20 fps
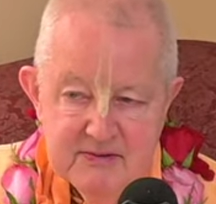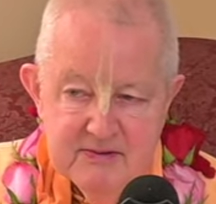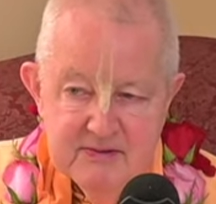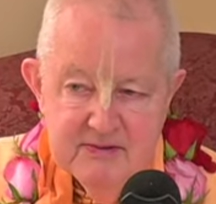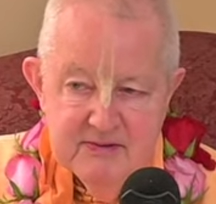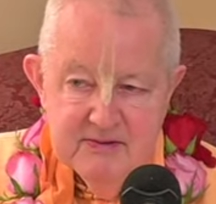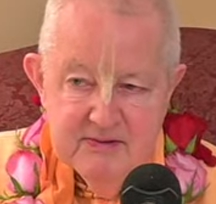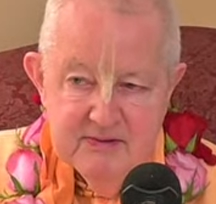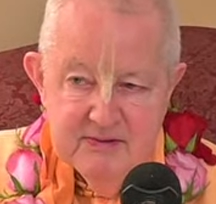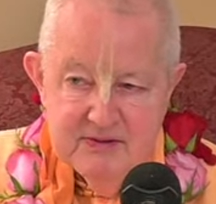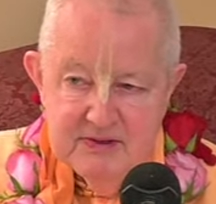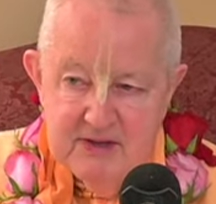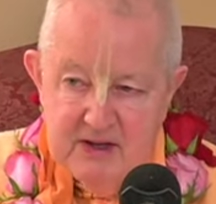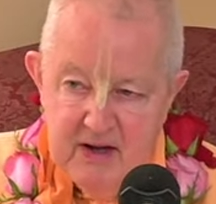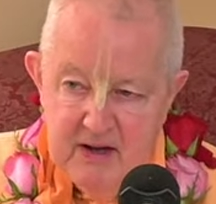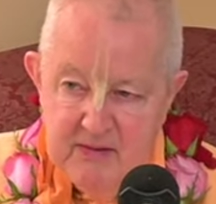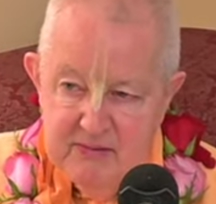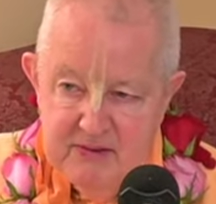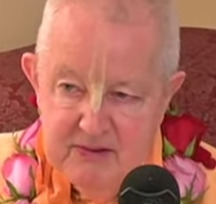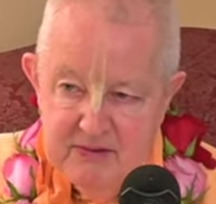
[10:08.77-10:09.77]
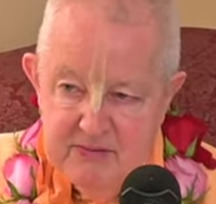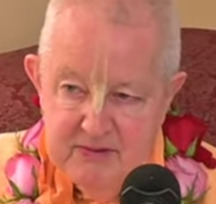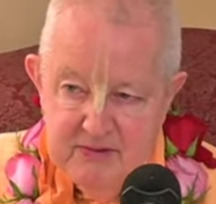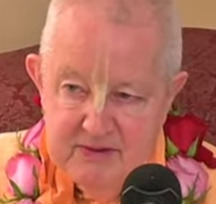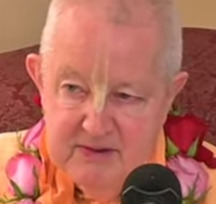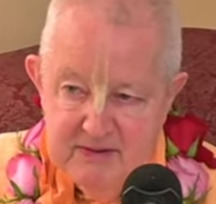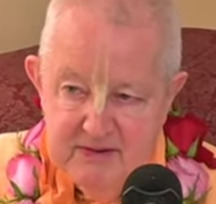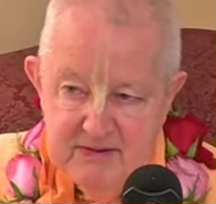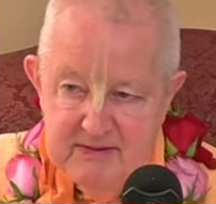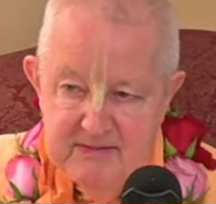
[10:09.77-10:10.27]
It's a couplet
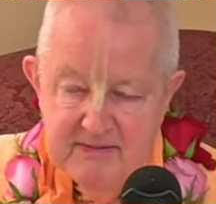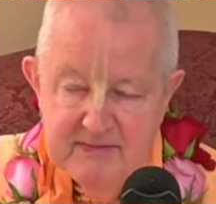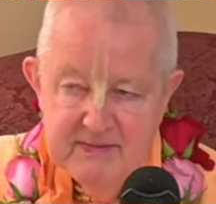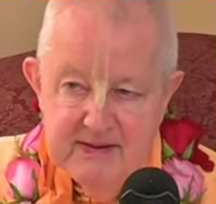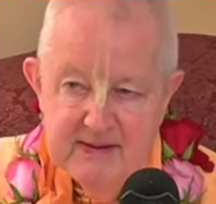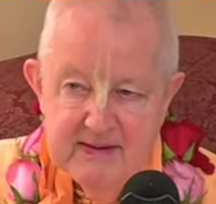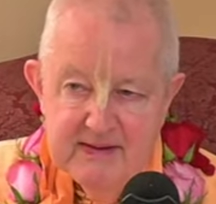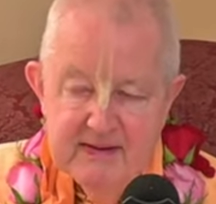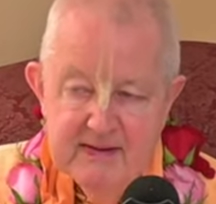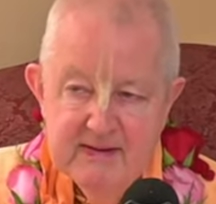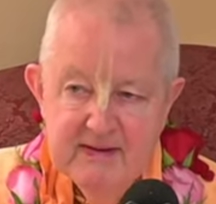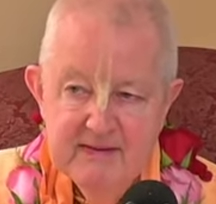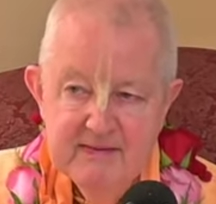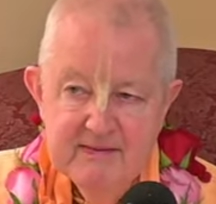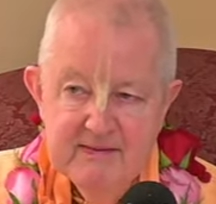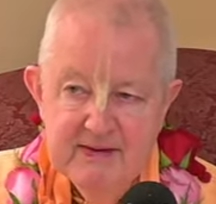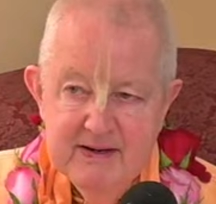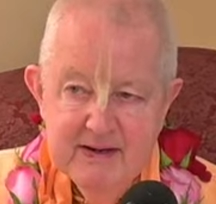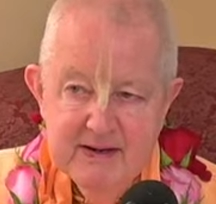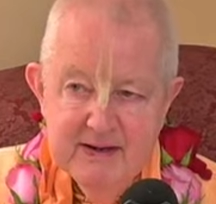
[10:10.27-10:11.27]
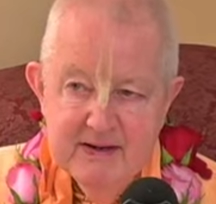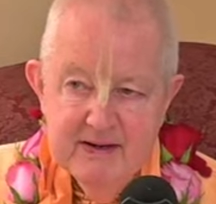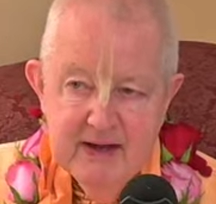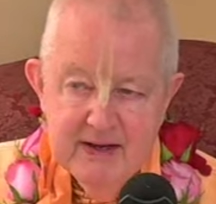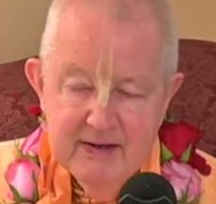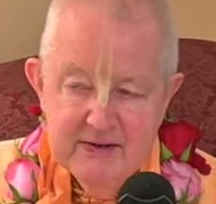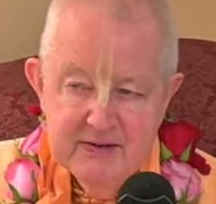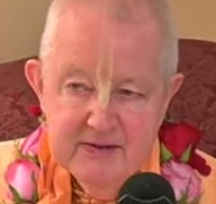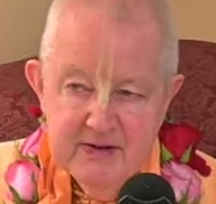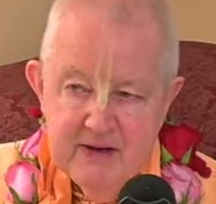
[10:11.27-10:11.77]
within Vedic texts,
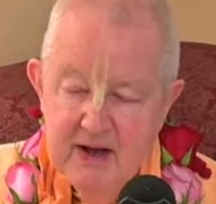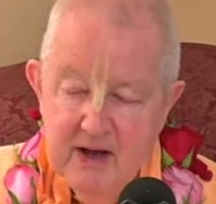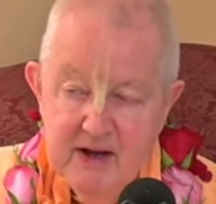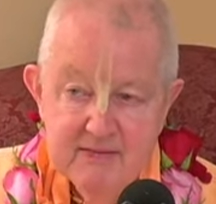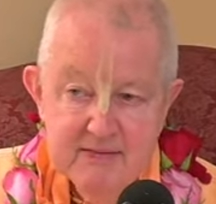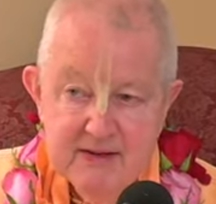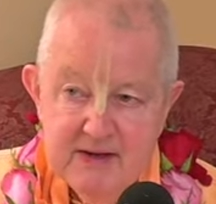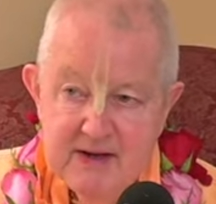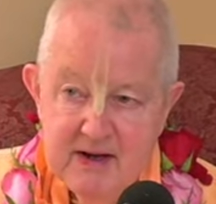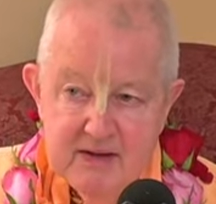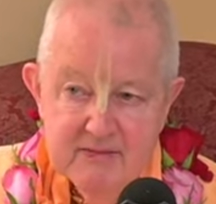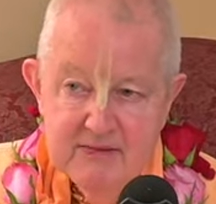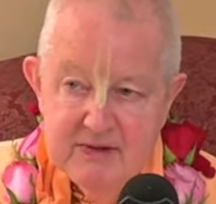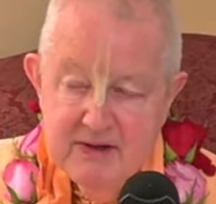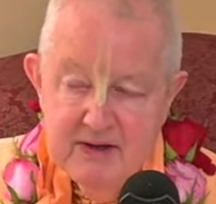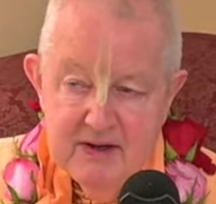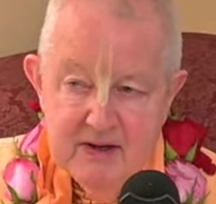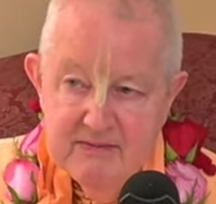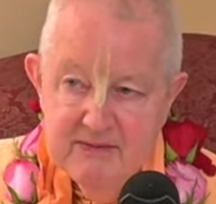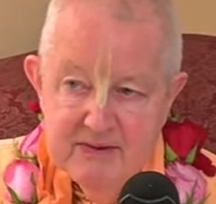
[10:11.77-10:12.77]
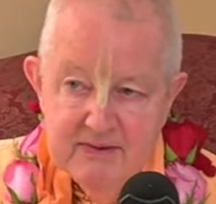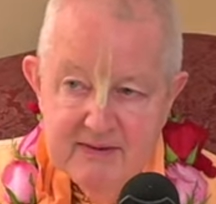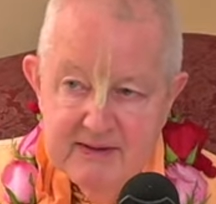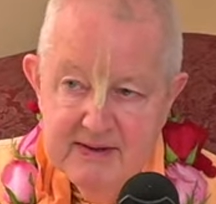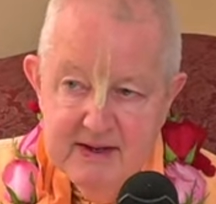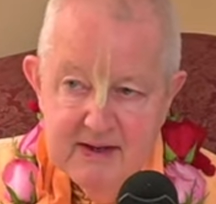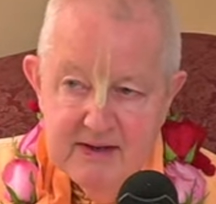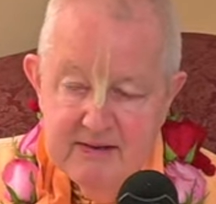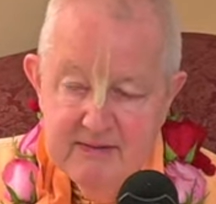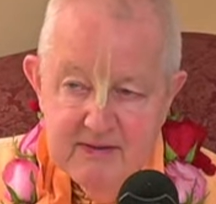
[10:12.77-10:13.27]
common, jnana
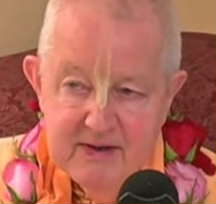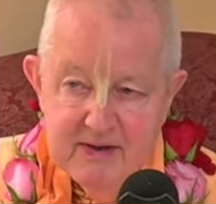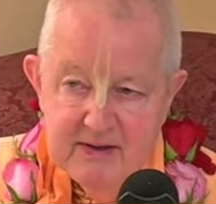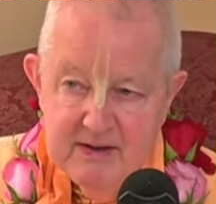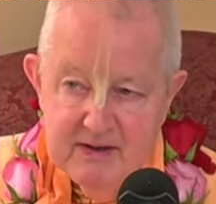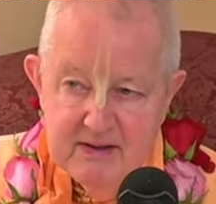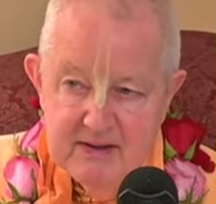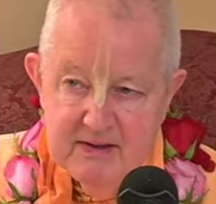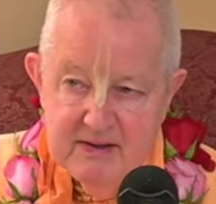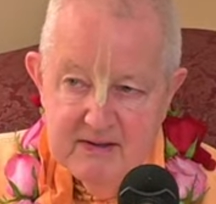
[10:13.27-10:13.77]
vairagya.